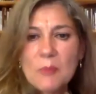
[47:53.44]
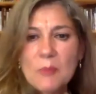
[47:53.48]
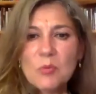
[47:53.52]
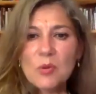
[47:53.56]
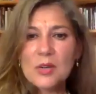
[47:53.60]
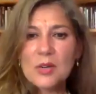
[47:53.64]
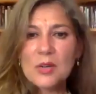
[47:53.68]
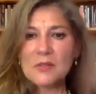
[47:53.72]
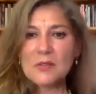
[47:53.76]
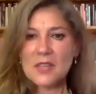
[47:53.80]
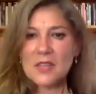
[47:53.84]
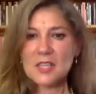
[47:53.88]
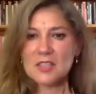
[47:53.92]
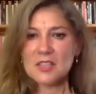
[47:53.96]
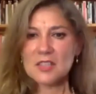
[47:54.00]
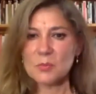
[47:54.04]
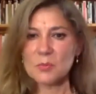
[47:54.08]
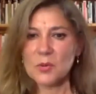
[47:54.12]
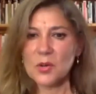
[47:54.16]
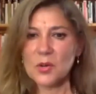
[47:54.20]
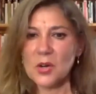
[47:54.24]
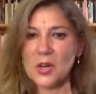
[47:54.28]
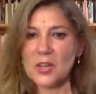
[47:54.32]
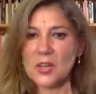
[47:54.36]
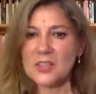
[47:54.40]
one of these
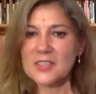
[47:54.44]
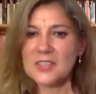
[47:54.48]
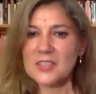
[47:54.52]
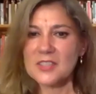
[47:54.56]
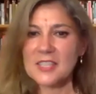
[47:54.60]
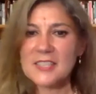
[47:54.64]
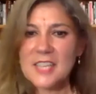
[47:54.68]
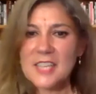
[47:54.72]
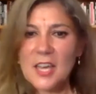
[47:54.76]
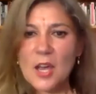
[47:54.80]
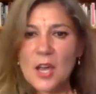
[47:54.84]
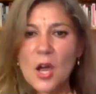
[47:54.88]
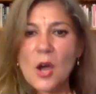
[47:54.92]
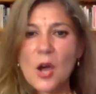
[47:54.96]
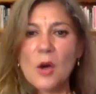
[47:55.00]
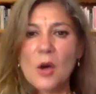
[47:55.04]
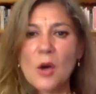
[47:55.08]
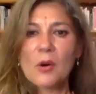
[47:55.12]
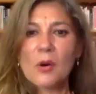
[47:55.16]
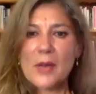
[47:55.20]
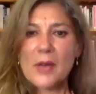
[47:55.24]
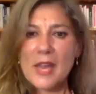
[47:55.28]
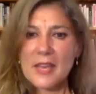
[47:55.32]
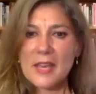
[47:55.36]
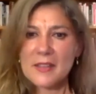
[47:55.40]
books, and say, oh,
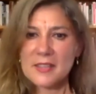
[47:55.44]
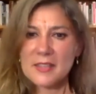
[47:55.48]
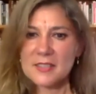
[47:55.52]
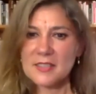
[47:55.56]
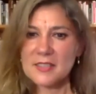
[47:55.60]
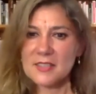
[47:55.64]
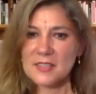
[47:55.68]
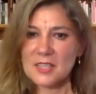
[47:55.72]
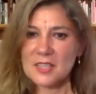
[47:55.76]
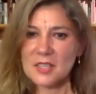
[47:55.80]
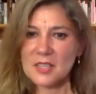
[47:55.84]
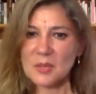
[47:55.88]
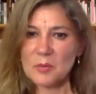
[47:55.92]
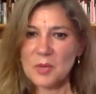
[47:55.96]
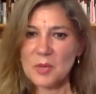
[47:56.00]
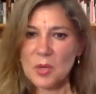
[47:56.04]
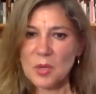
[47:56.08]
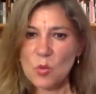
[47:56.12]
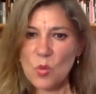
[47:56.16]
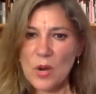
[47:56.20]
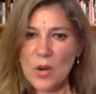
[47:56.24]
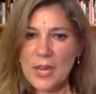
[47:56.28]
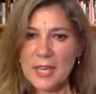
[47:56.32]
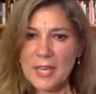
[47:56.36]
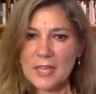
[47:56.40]
okay, this is going to be
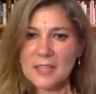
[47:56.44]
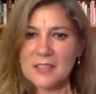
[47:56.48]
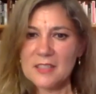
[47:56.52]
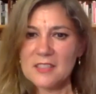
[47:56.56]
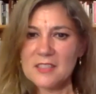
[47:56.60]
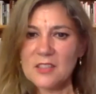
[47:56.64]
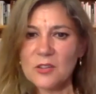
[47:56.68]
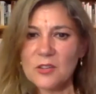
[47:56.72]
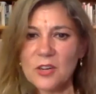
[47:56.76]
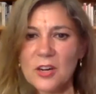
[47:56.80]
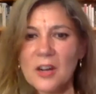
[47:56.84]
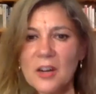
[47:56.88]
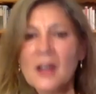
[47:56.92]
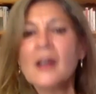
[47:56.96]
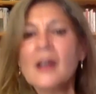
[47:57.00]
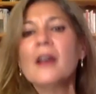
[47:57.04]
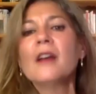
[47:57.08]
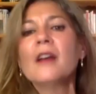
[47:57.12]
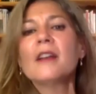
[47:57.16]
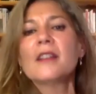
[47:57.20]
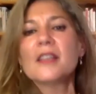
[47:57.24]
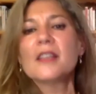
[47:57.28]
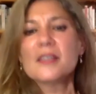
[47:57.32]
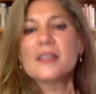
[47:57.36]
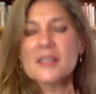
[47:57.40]
wind or
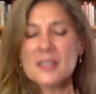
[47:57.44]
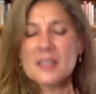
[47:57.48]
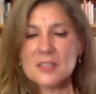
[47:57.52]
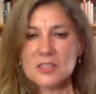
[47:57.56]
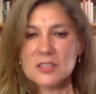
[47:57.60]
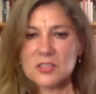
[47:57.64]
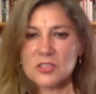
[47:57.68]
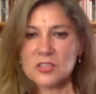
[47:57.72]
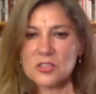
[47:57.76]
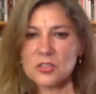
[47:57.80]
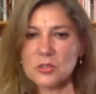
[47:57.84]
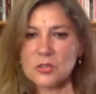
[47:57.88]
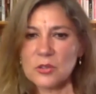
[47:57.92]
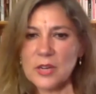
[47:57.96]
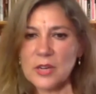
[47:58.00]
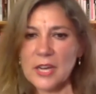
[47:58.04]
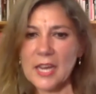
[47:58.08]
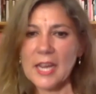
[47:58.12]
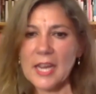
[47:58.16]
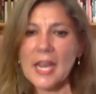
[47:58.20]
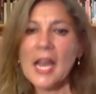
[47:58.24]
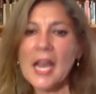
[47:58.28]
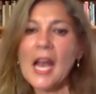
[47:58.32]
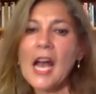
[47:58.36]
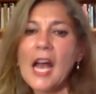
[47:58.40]
this is
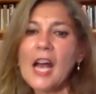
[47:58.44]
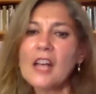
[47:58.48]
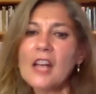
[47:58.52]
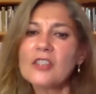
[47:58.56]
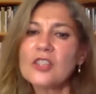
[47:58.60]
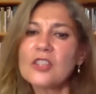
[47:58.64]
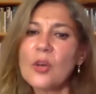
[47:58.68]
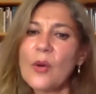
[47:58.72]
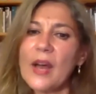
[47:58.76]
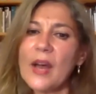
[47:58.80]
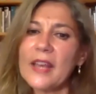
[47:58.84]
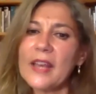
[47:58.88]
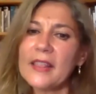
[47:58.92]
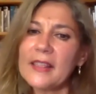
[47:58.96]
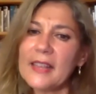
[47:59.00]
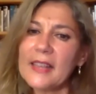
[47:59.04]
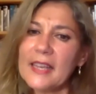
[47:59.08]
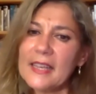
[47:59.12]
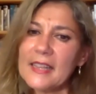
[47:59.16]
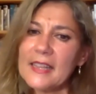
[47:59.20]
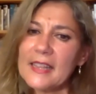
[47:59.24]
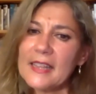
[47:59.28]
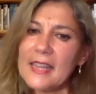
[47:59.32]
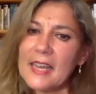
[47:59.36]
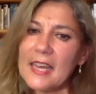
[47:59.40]
tree. So I think
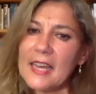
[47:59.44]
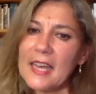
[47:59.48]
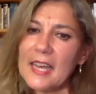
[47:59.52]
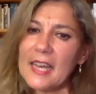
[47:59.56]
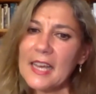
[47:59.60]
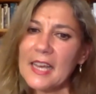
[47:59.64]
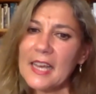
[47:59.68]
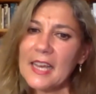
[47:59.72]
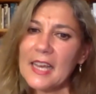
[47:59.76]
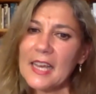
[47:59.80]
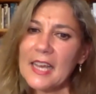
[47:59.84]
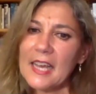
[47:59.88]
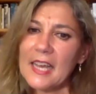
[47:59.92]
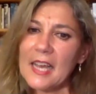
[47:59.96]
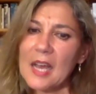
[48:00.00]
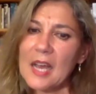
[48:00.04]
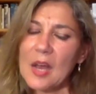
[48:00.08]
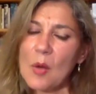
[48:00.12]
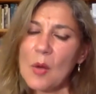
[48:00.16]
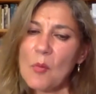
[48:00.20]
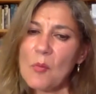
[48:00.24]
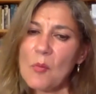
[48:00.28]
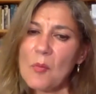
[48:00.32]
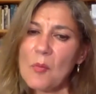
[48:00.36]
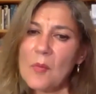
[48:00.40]
that
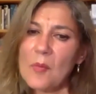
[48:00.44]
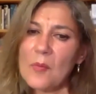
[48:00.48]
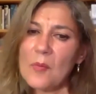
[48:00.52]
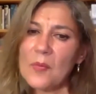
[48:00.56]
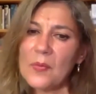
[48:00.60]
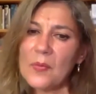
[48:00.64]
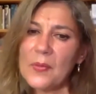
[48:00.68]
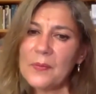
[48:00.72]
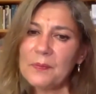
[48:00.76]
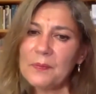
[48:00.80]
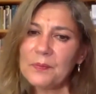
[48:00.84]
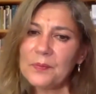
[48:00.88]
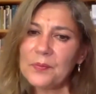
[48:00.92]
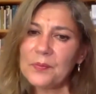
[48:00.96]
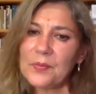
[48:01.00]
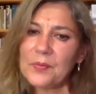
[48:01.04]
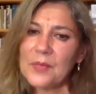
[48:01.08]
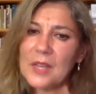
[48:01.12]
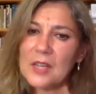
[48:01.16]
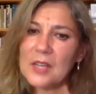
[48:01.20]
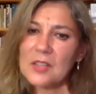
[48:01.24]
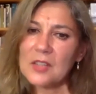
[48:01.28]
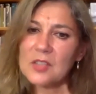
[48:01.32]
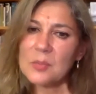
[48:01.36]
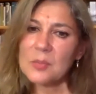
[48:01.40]

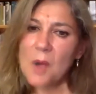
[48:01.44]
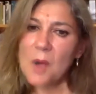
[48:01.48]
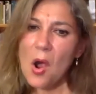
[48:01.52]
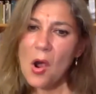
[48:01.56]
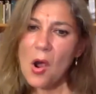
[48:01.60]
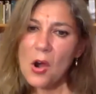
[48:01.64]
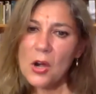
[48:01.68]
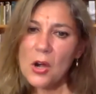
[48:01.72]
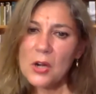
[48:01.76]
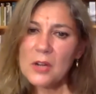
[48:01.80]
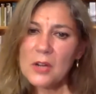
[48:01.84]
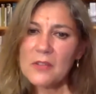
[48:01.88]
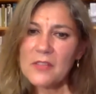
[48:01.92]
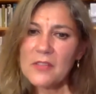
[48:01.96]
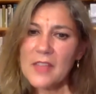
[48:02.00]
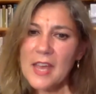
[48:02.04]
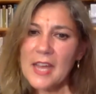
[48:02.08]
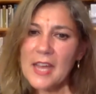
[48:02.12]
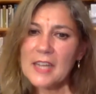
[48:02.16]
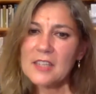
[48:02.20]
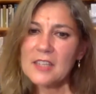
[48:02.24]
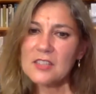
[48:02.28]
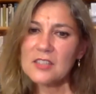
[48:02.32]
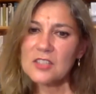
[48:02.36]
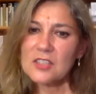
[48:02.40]
there's part of that is